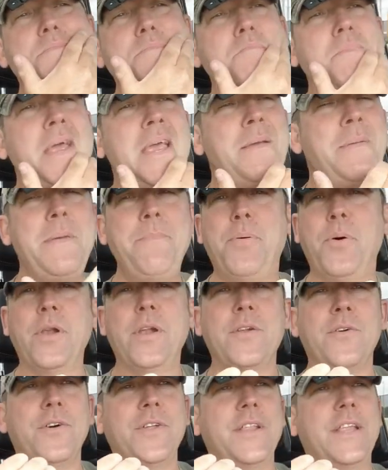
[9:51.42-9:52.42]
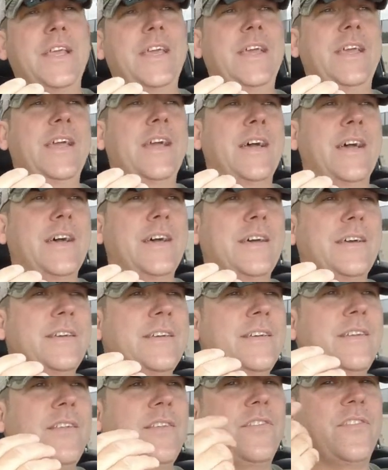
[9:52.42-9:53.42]
Maybe put it on the
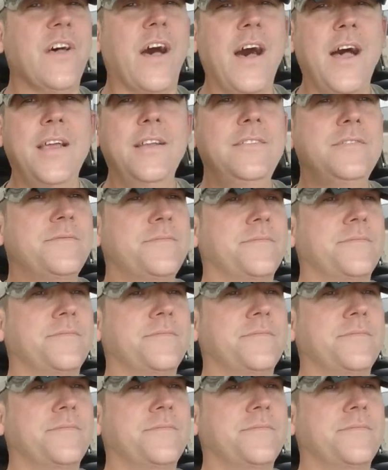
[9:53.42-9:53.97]
side